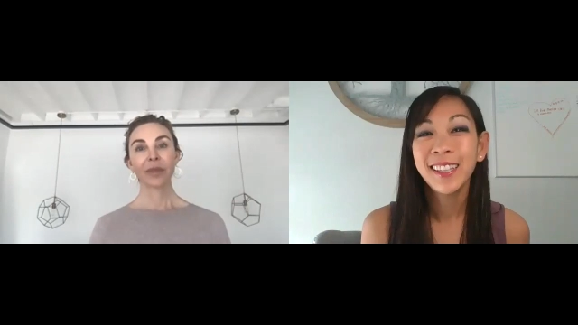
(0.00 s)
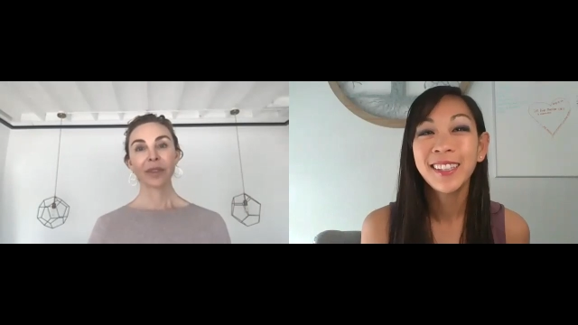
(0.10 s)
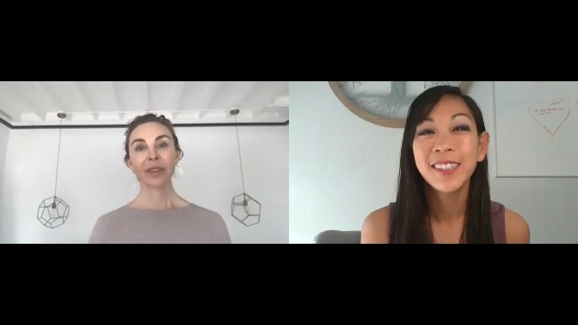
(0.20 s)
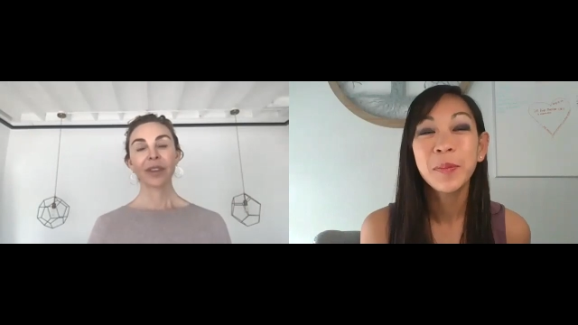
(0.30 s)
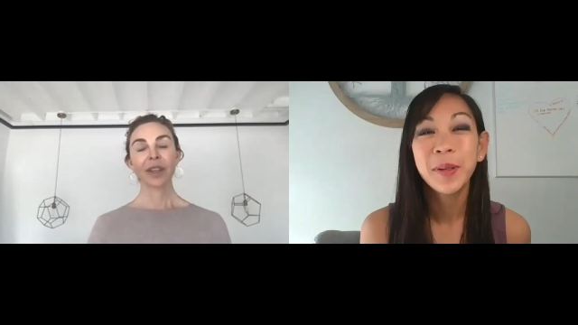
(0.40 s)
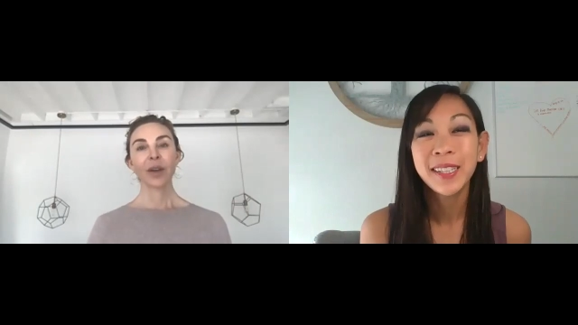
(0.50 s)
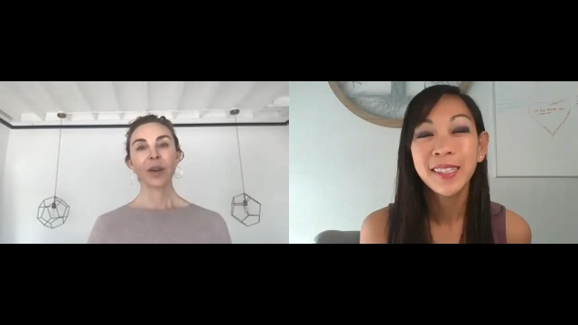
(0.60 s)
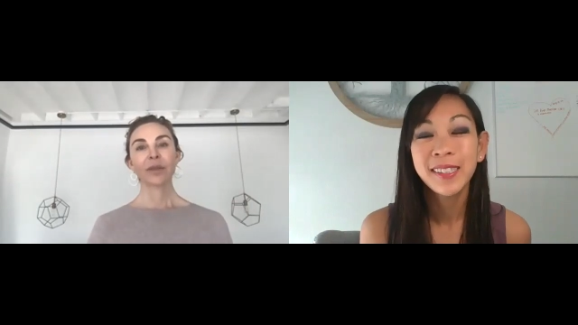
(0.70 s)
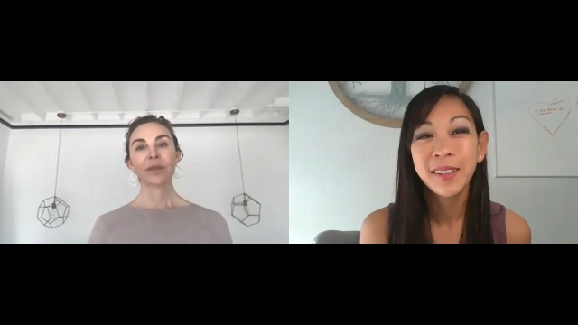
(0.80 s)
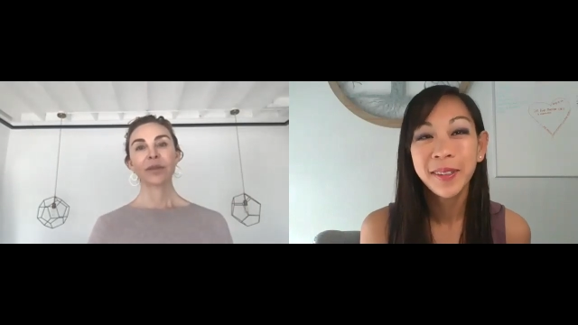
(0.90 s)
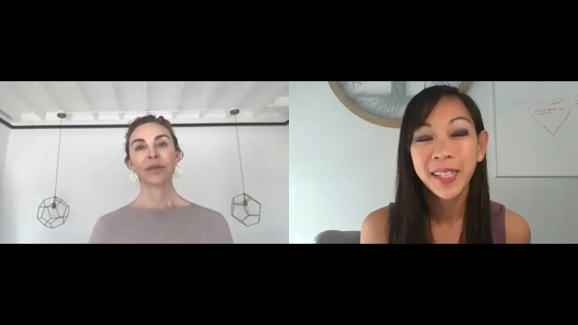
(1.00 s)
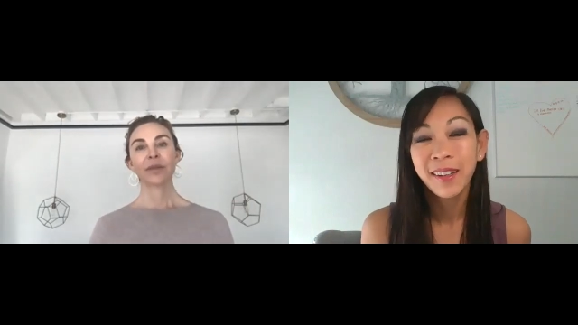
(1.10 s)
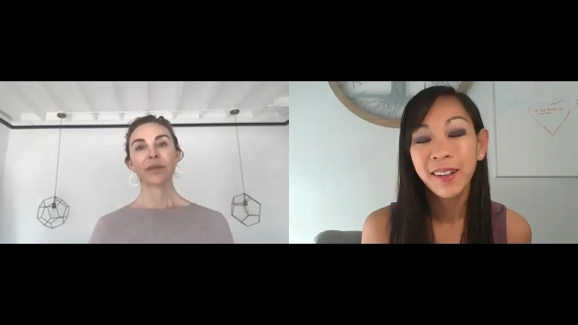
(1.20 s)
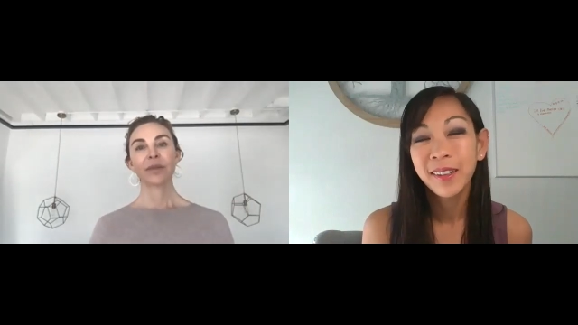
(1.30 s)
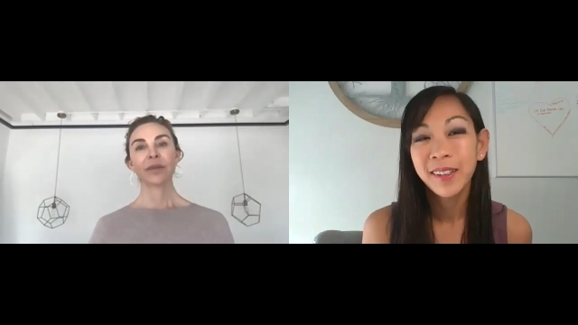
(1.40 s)
Speaker 1: think that's a practice that we can
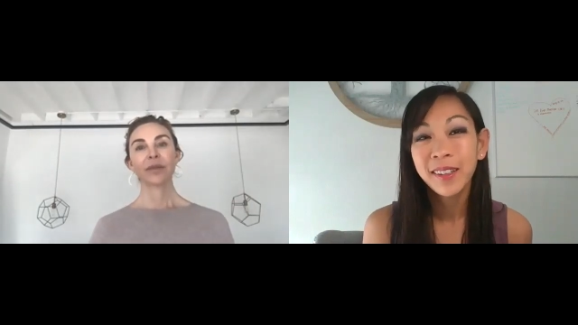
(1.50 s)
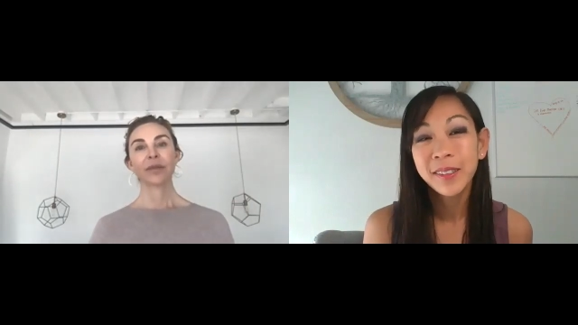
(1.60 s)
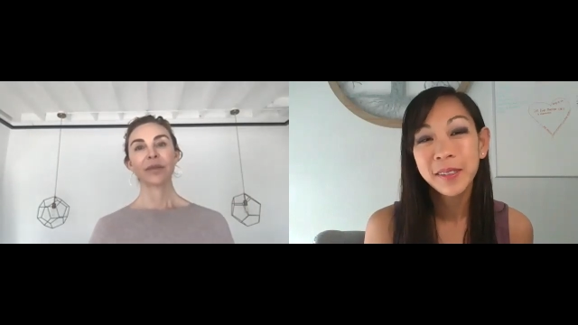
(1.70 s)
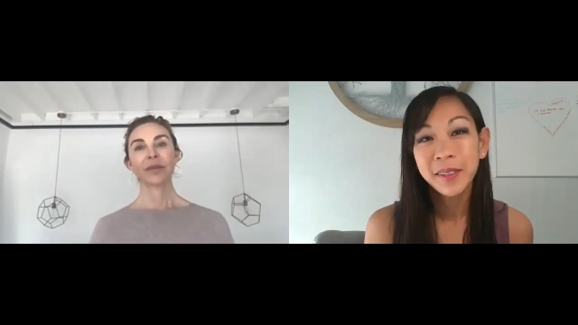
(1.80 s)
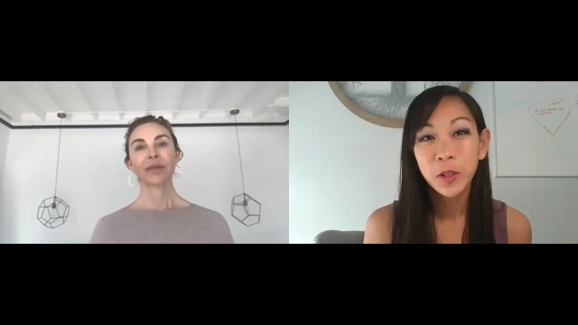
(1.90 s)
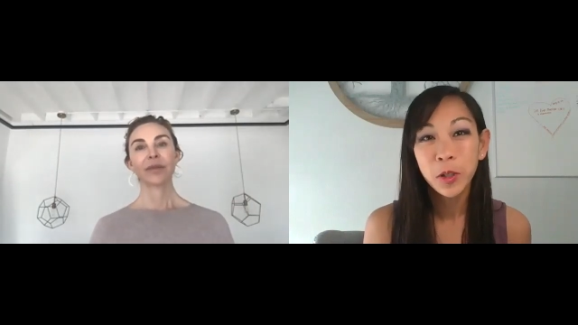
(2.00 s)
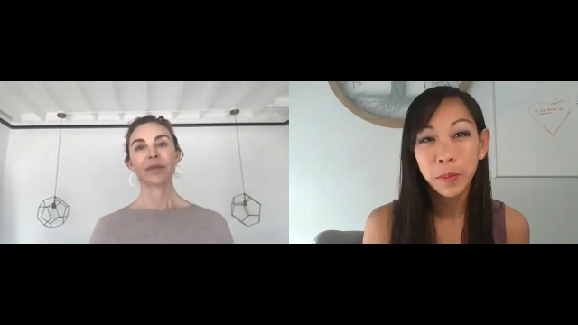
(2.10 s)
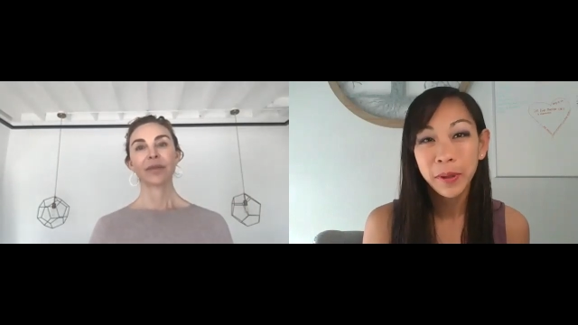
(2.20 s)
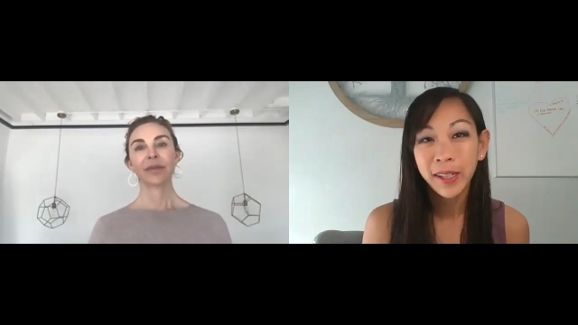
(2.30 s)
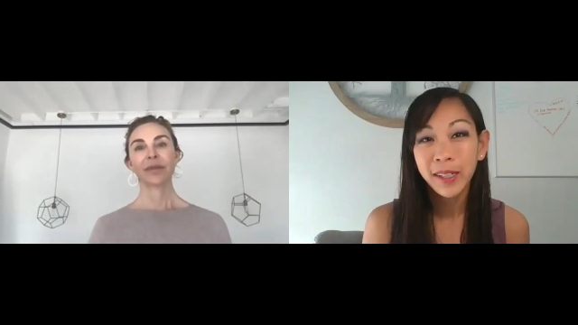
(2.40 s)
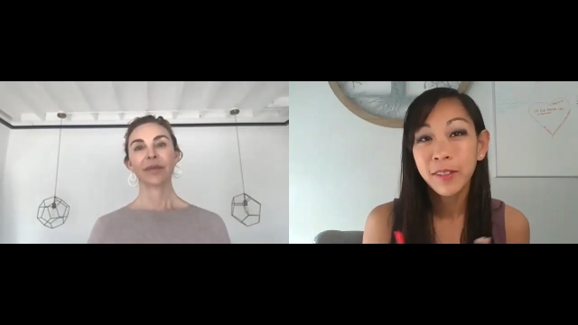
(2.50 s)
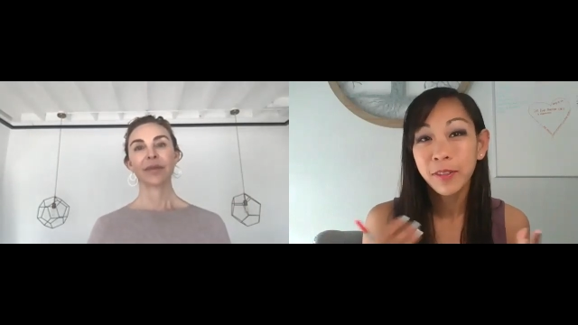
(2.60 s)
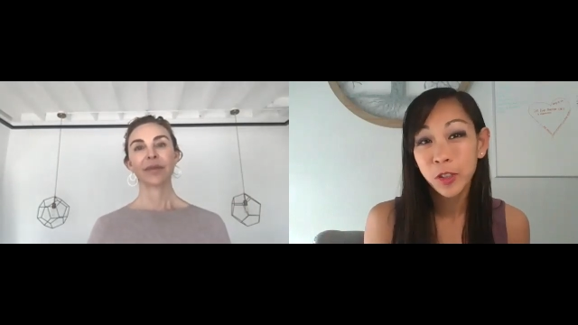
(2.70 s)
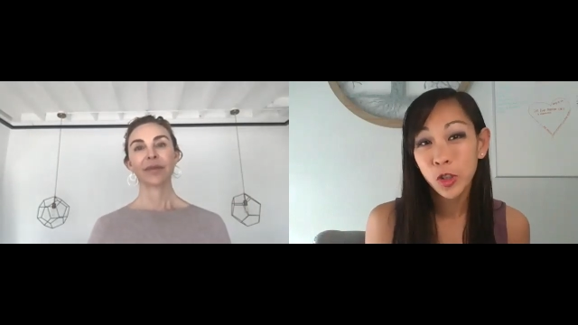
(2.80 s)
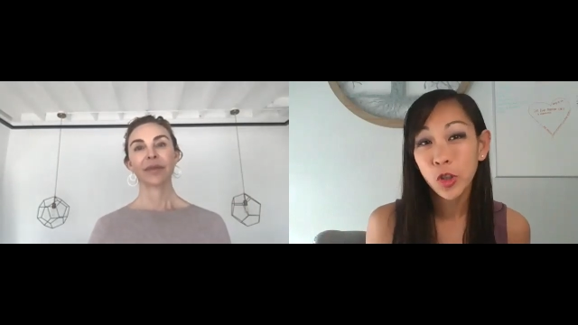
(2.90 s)
all also incorporate if
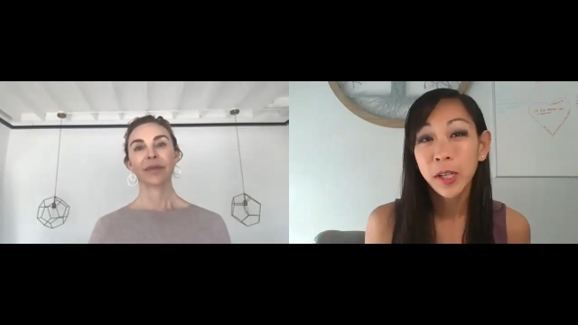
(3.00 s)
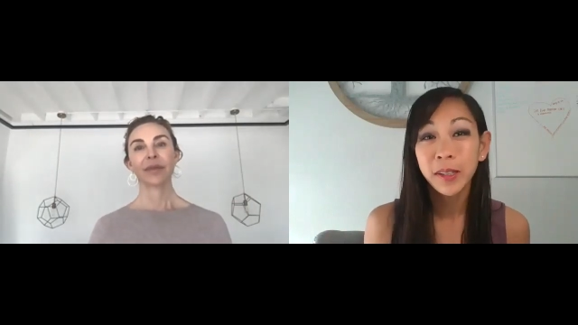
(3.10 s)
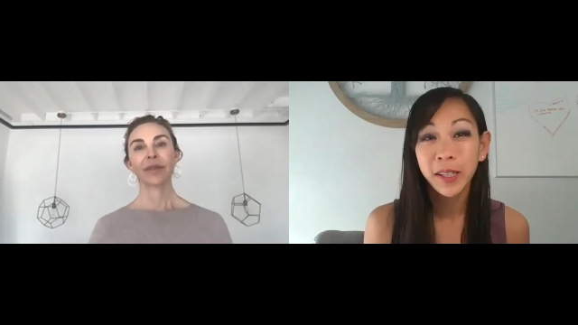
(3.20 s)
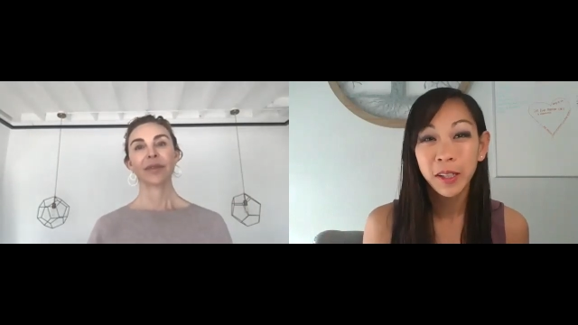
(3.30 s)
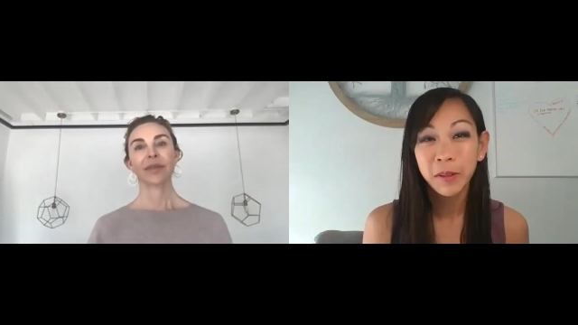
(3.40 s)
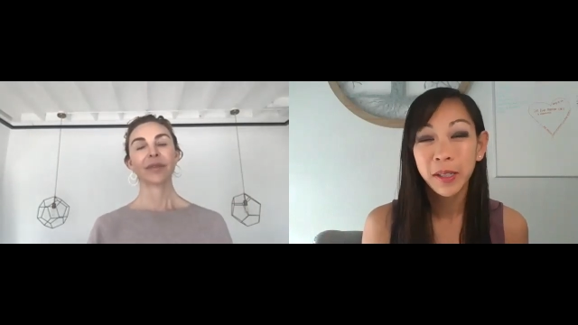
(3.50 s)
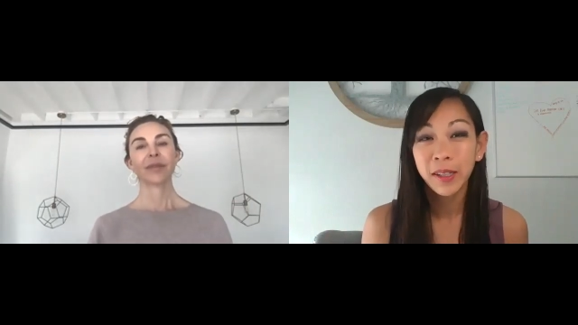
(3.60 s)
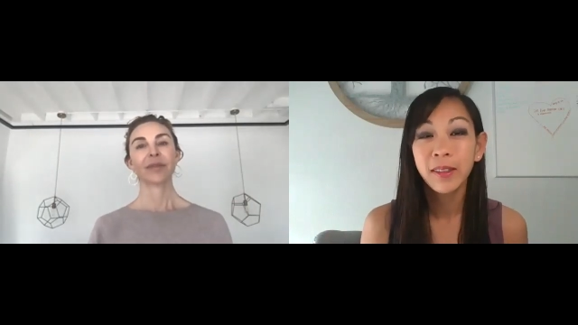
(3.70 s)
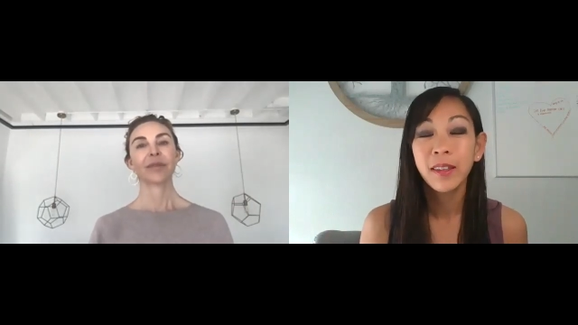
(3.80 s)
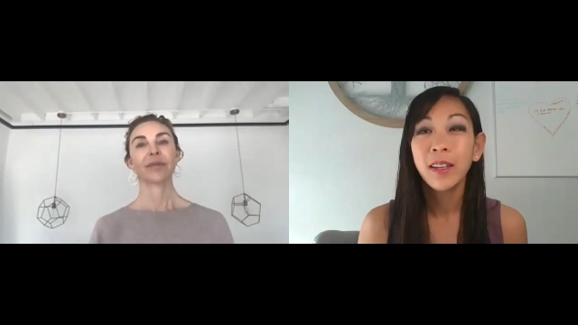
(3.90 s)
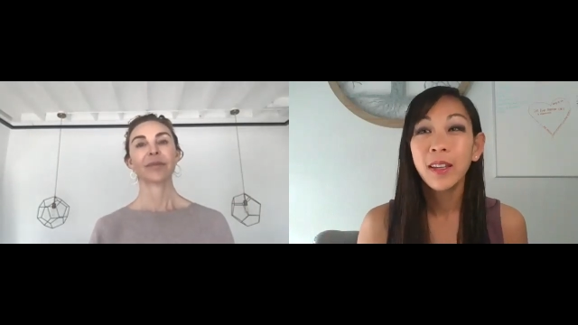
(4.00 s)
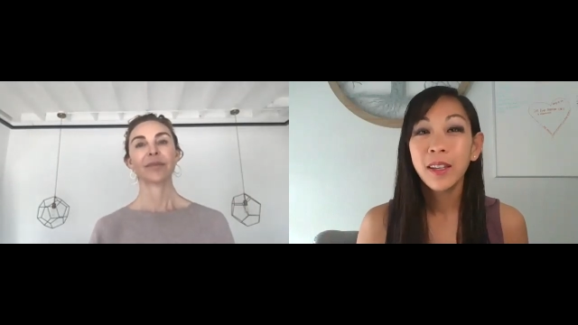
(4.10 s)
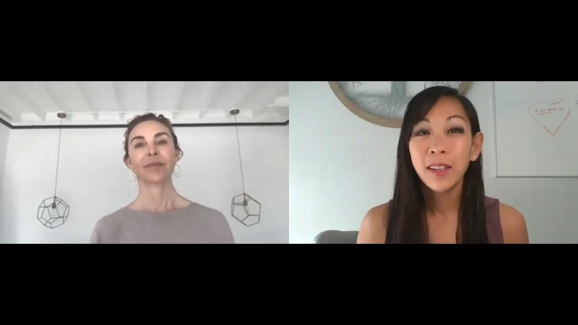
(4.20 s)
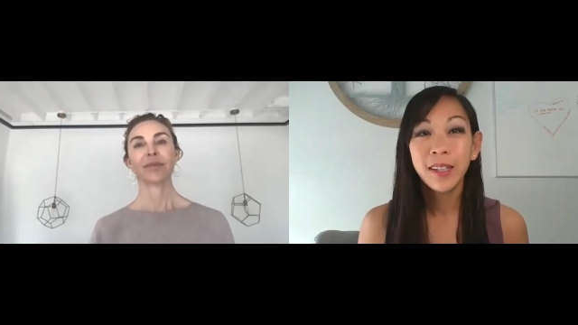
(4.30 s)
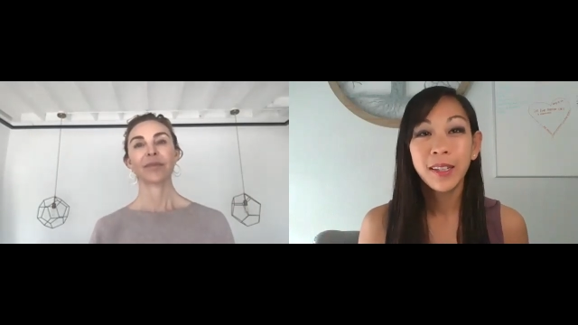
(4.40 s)
you're struggling with,
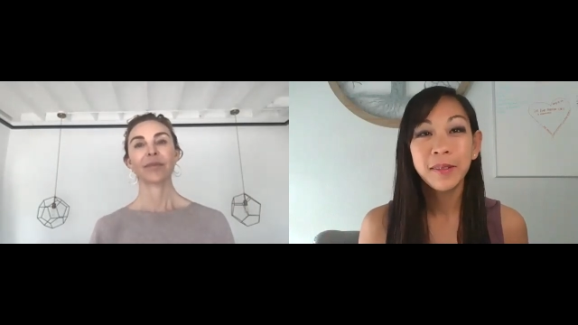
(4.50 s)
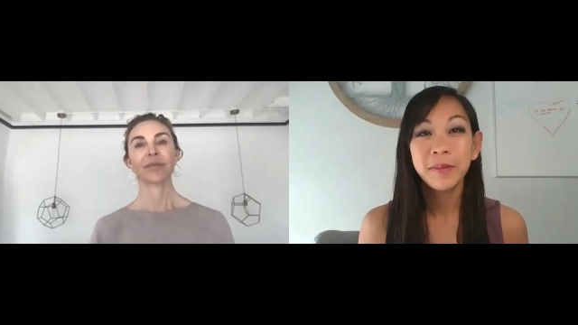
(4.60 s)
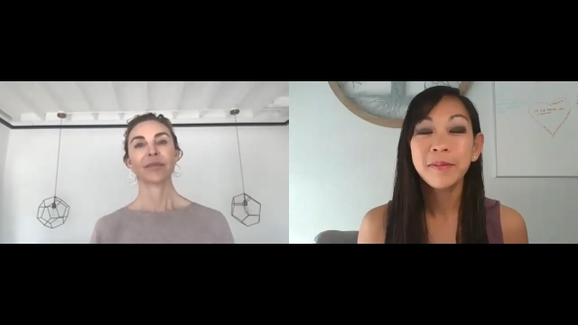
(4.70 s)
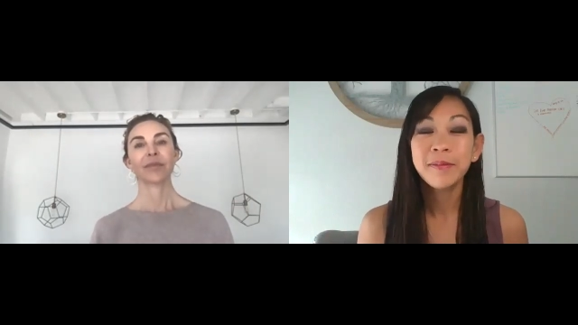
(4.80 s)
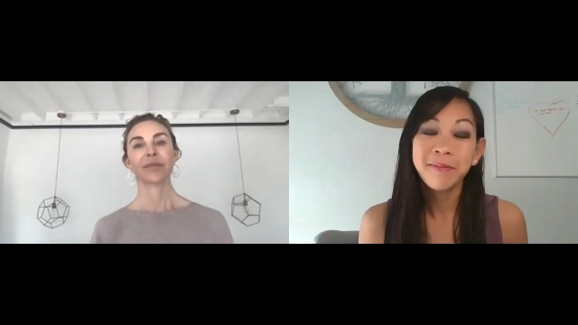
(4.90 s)
you know,